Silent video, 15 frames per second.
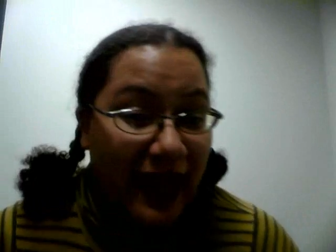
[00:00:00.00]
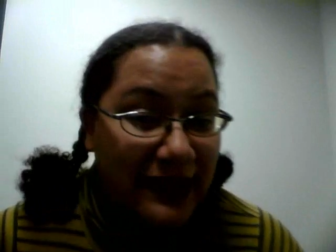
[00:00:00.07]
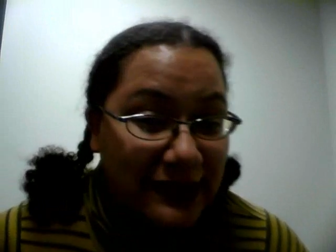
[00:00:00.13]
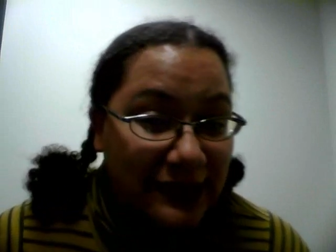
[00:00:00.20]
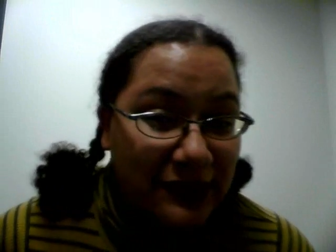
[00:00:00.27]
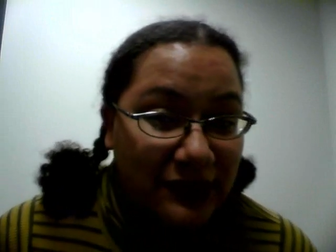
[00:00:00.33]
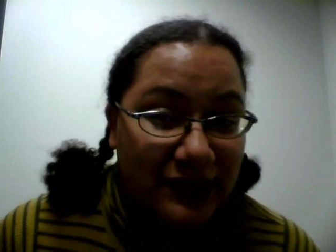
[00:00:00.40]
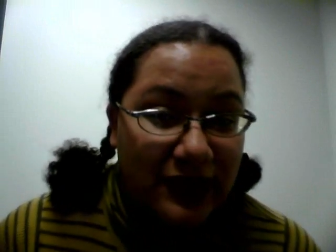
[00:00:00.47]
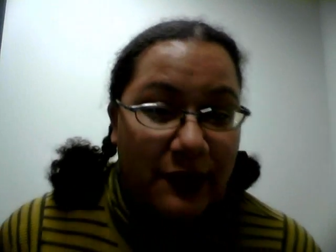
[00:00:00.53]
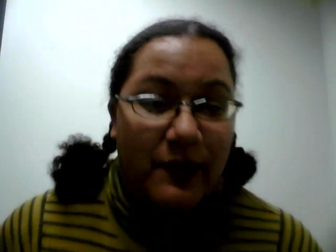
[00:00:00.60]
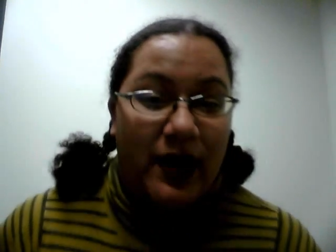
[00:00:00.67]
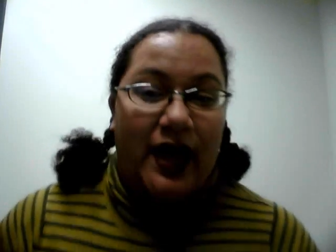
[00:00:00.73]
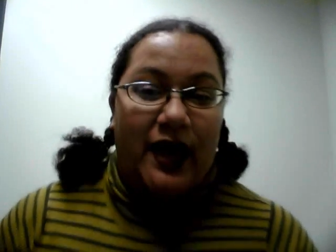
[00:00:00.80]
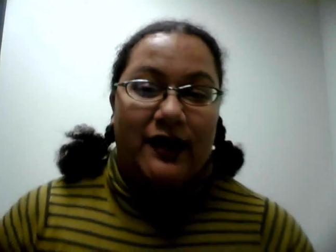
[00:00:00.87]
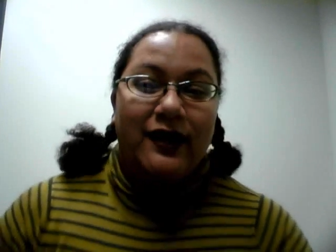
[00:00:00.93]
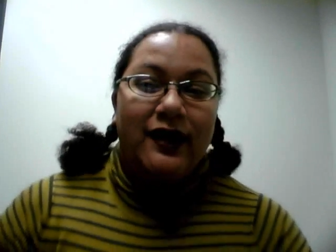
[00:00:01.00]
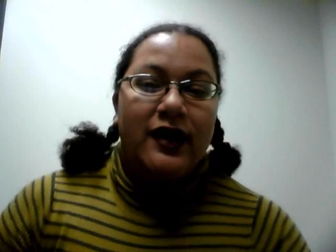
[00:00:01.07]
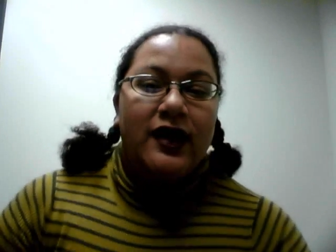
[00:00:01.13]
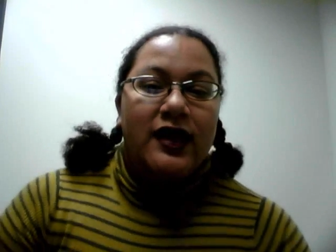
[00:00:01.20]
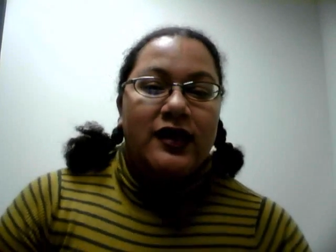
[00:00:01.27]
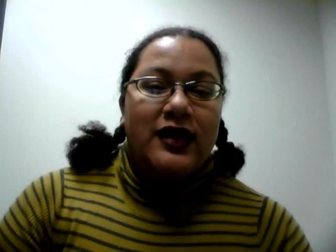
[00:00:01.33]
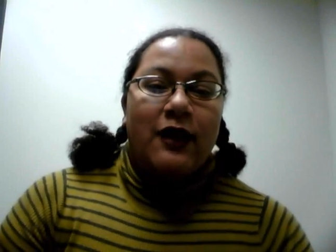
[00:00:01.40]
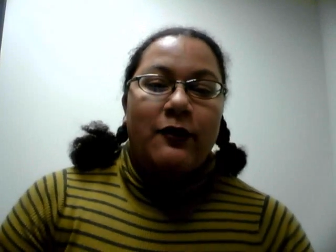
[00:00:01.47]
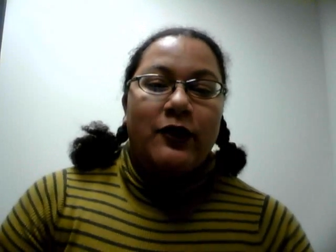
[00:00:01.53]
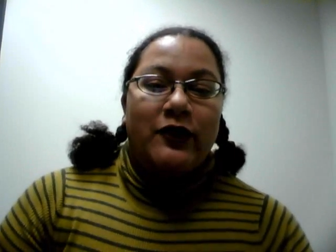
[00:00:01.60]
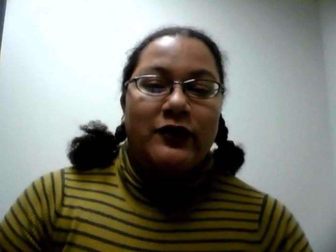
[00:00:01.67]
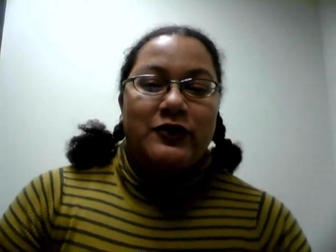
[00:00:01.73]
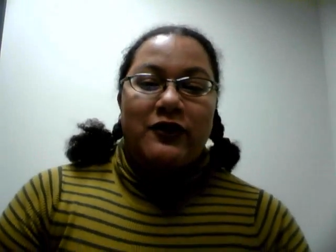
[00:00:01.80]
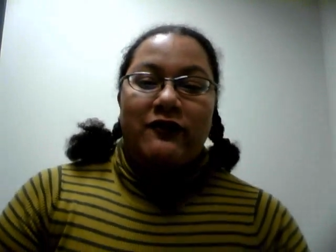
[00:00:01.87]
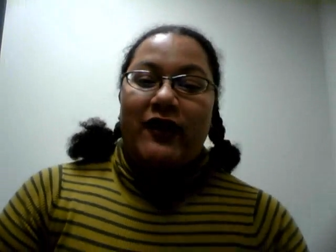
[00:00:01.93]
can still see me. Now we're
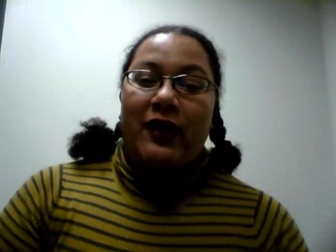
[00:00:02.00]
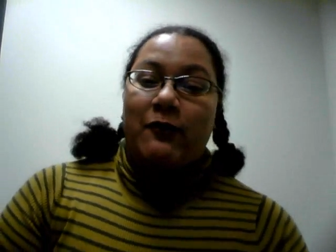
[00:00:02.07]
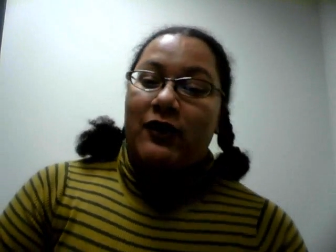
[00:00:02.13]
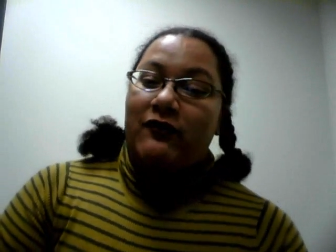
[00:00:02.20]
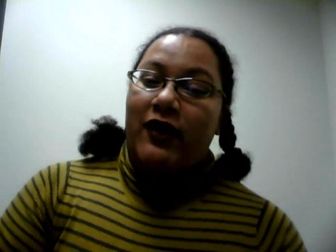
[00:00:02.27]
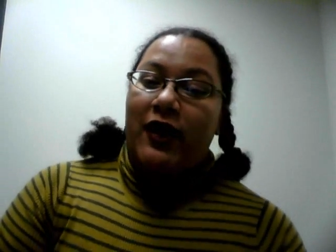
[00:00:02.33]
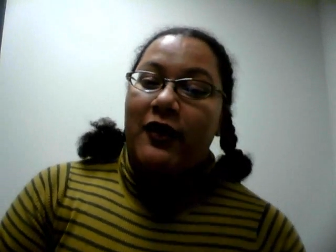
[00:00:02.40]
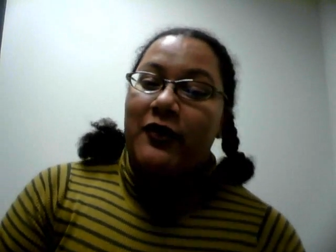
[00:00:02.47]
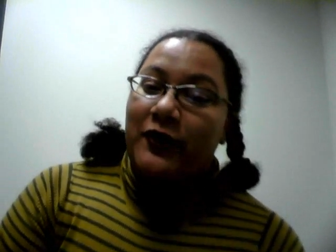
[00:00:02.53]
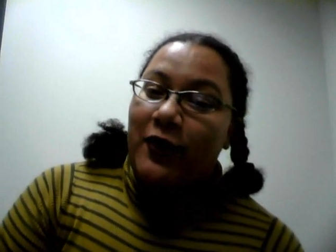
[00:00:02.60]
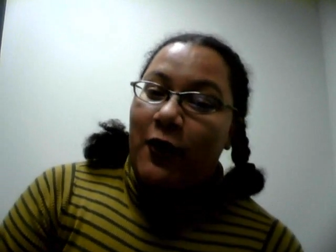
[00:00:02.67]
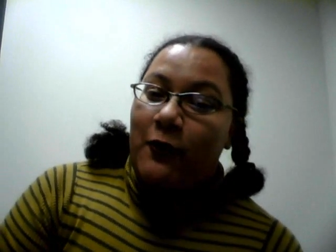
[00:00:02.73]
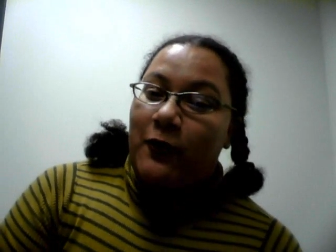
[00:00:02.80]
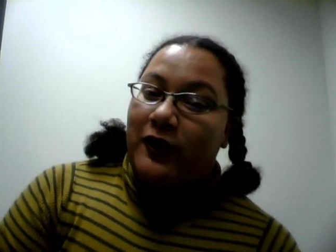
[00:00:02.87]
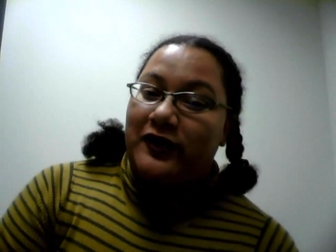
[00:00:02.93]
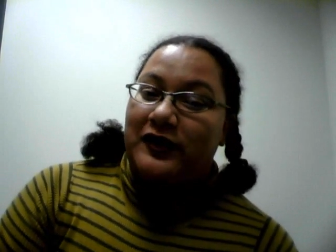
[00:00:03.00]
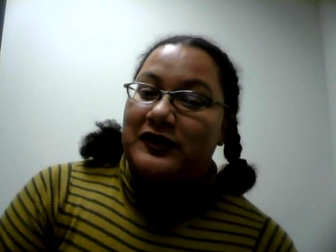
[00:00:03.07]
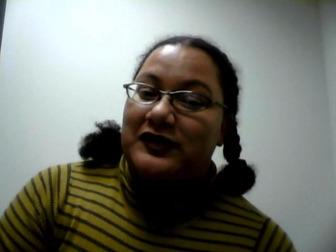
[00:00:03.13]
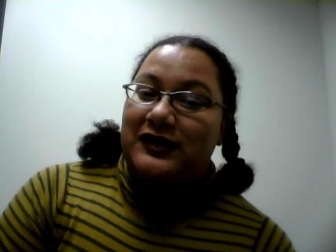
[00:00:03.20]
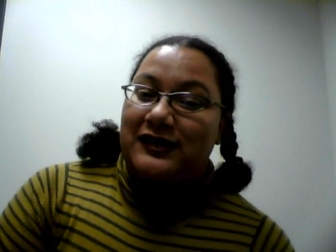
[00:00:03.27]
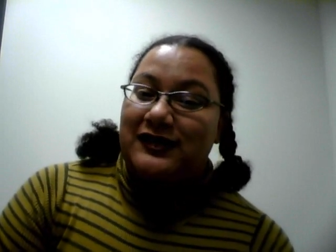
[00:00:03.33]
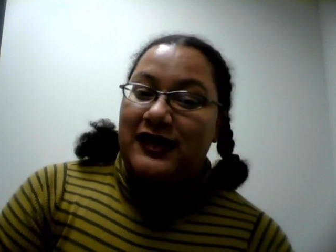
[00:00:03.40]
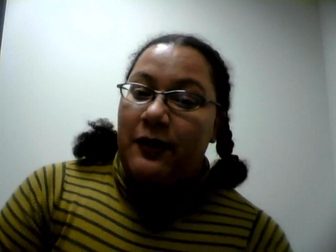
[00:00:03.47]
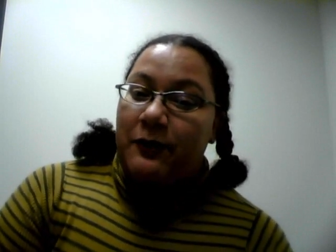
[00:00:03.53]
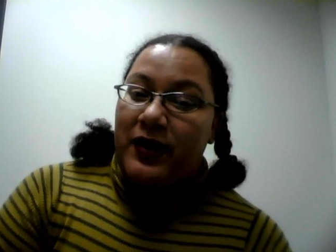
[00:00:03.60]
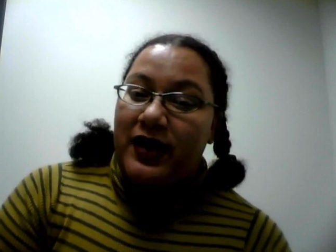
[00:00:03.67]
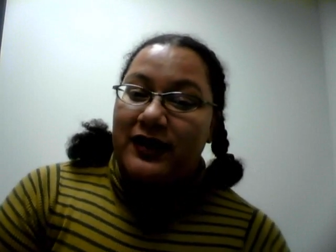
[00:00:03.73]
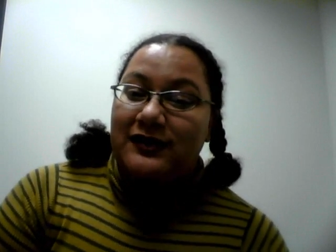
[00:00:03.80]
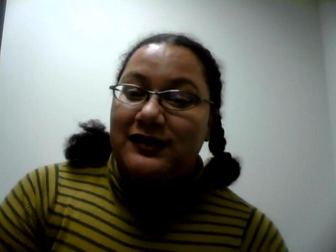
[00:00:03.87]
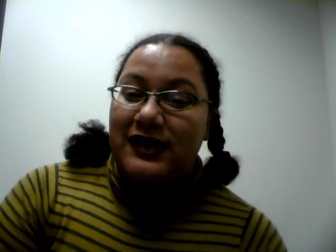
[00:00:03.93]
going to invite one of our other coworkers to step
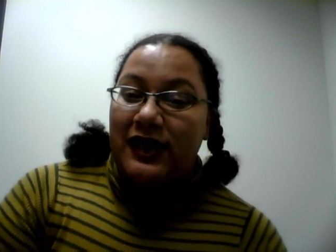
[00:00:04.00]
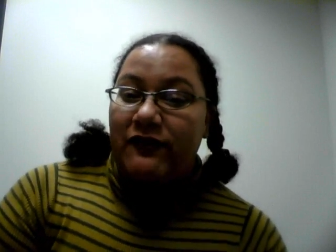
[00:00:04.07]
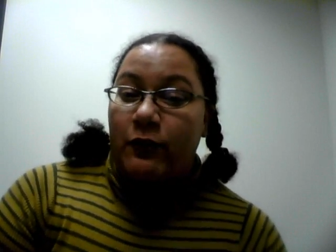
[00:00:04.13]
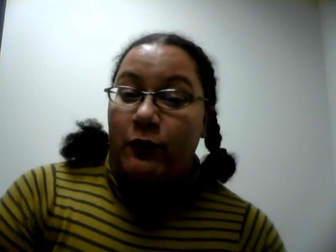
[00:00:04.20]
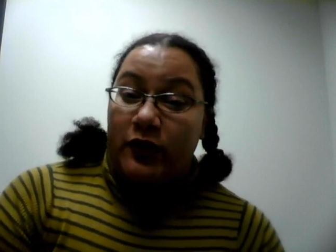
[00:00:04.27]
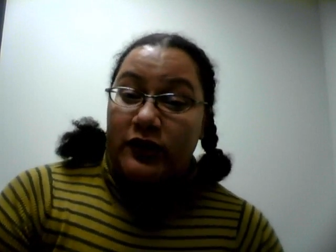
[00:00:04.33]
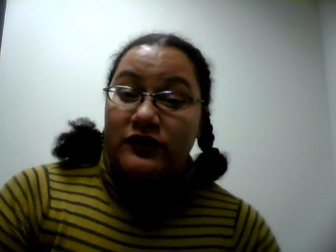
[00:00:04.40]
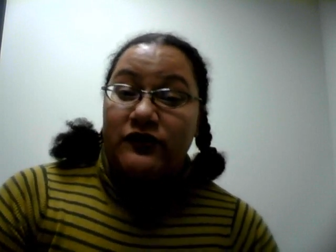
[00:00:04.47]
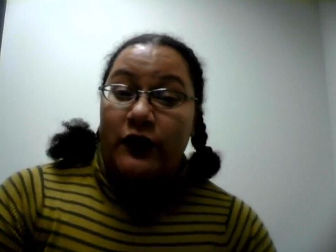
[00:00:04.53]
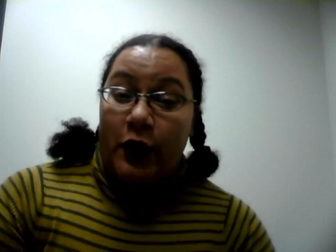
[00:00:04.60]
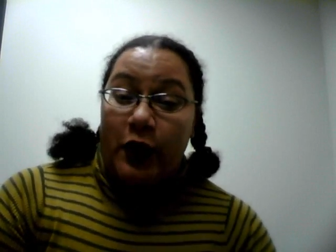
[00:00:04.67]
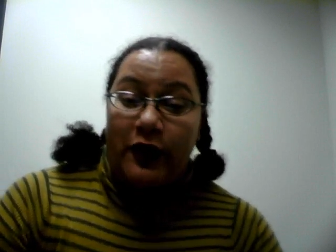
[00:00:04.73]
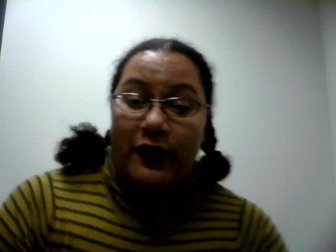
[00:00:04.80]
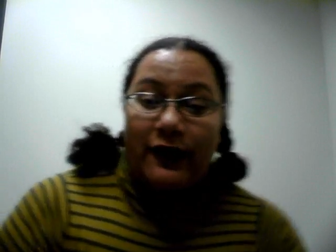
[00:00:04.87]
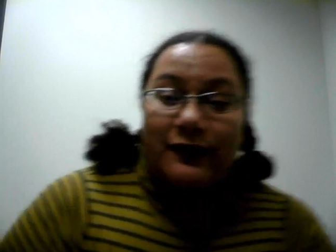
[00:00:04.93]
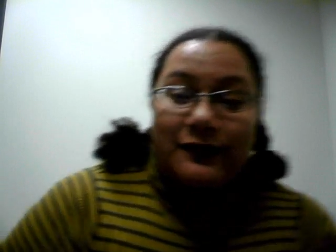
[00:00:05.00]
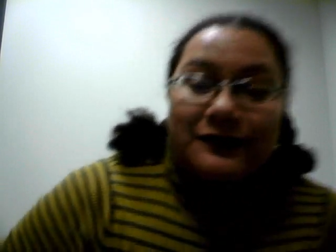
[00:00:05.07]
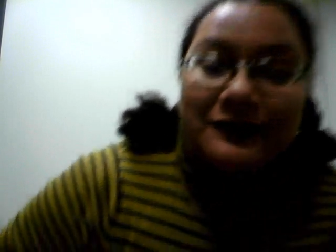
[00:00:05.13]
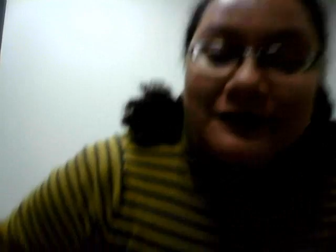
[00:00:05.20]
in and see if it works for her.